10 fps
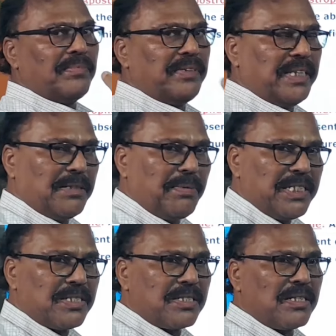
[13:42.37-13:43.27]
Dead
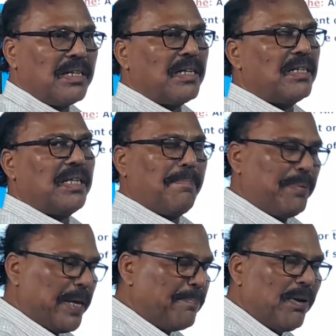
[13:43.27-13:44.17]
means the
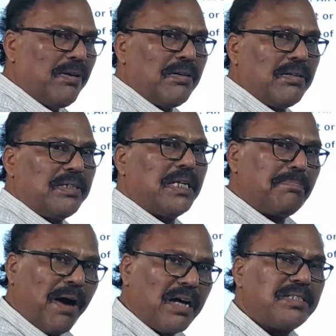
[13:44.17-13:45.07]
people
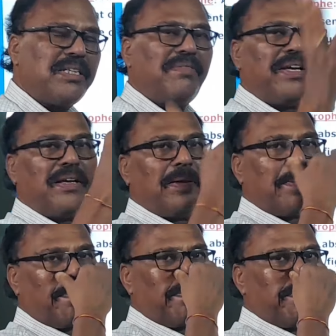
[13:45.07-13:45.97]
that passed away.
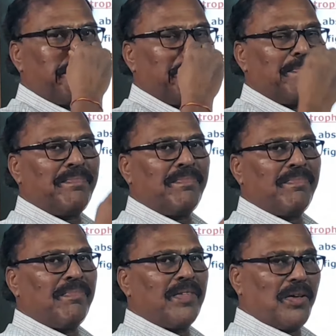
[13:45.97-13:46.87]

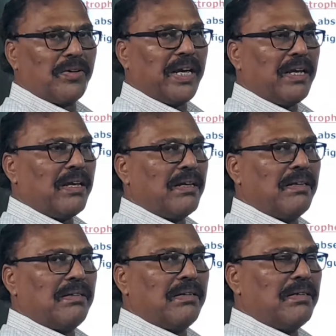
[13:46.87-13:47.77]
Okay?
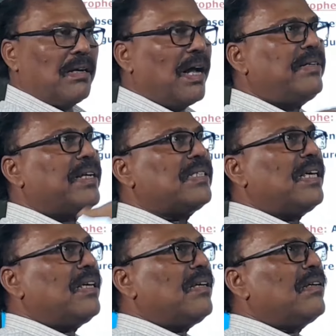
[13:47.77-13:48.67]

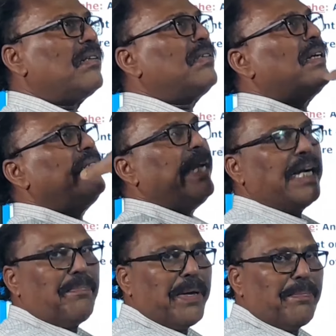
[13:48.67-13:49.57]
Addressing the
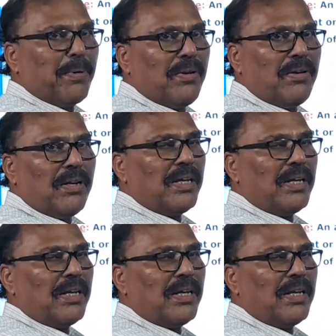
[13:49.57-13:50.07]
dead people